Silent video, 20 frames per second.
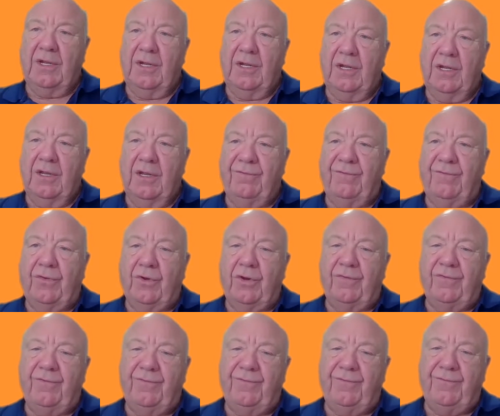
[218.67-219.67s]
for a
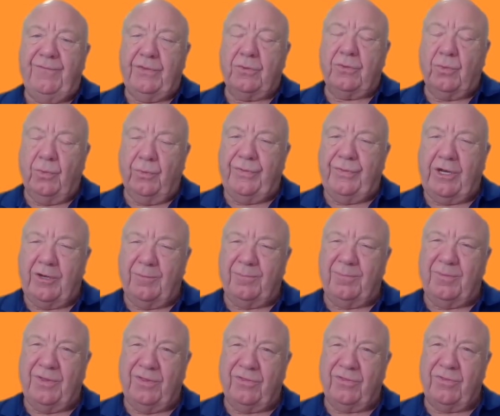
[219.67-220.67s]
physical
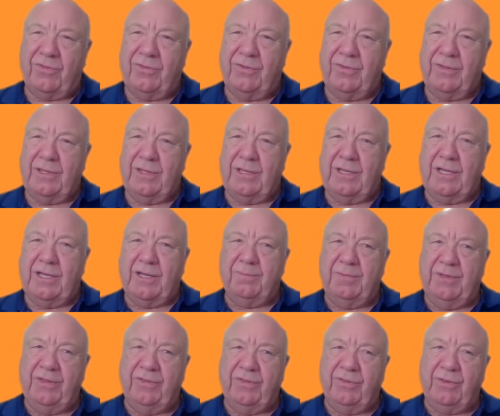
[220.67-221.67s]
therapist um,
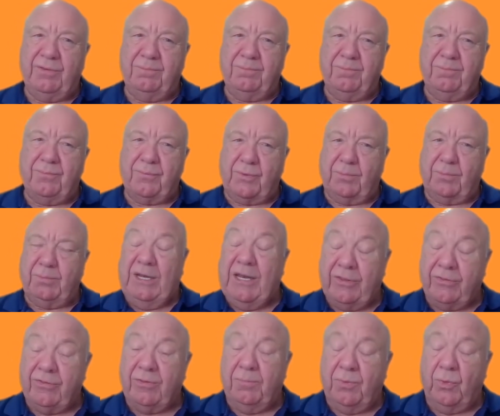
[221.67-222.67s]
is probably less
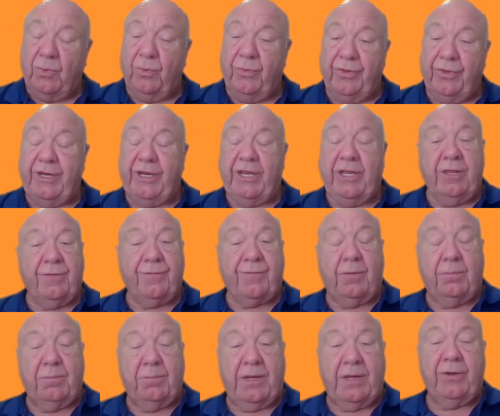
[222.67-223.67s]
important than it is for a
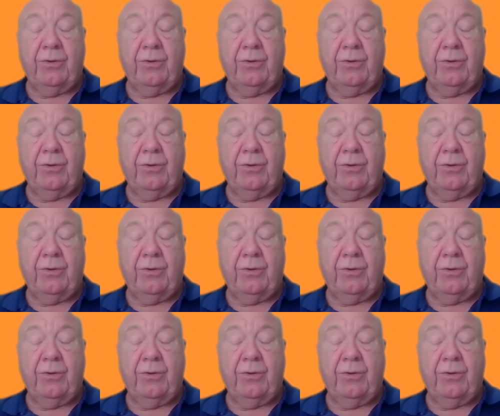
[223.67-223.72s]
manual